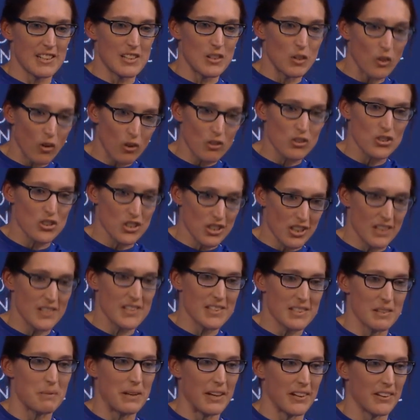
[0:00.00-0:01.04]
and it's not
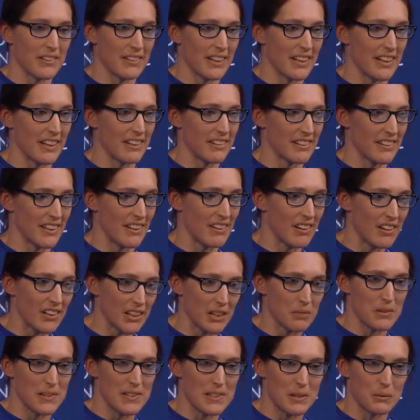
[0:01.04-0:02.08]
just about the
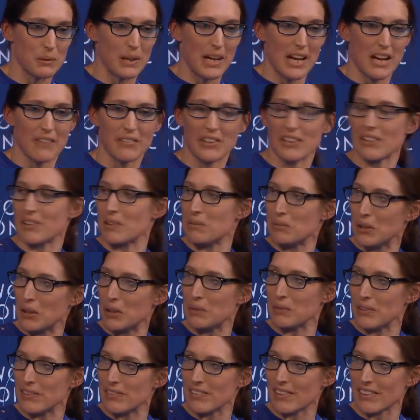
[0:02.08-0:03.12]
arguments that we're having at the
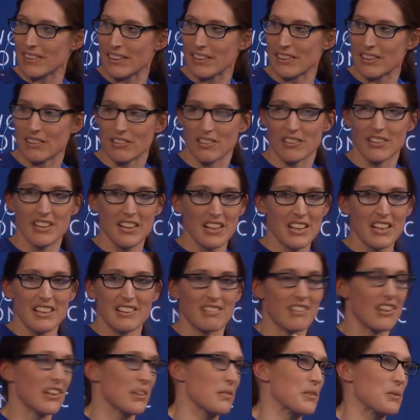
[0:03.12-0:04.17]
moment. I think there
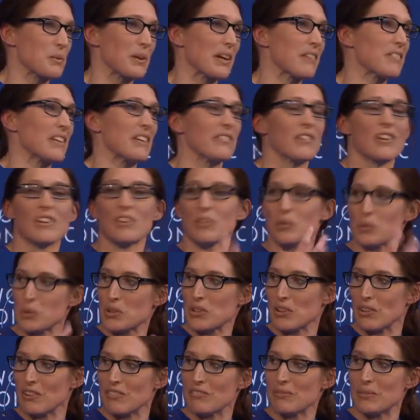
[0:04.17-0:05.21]
are arguments we haven't even
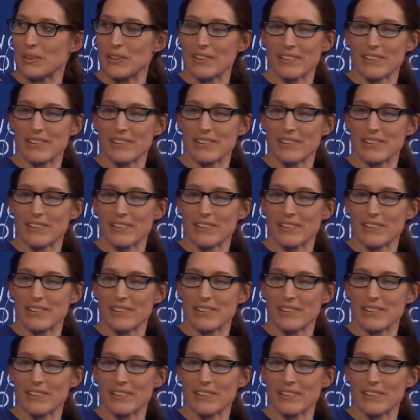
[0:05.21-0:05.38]
thought of,